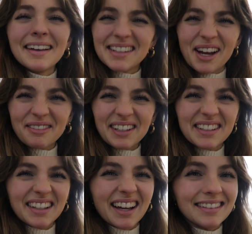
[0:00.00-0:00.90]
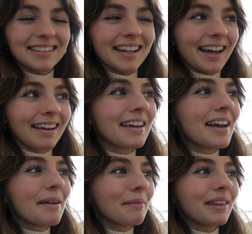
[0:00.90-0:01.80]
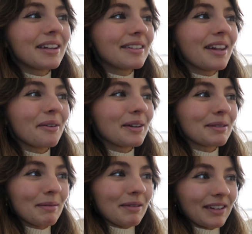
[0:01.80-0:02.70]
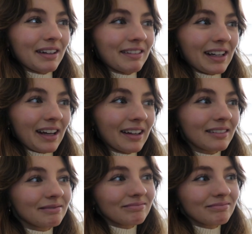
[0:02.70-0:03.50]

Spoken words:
Is that really sad to say? But they always make me really, really, like,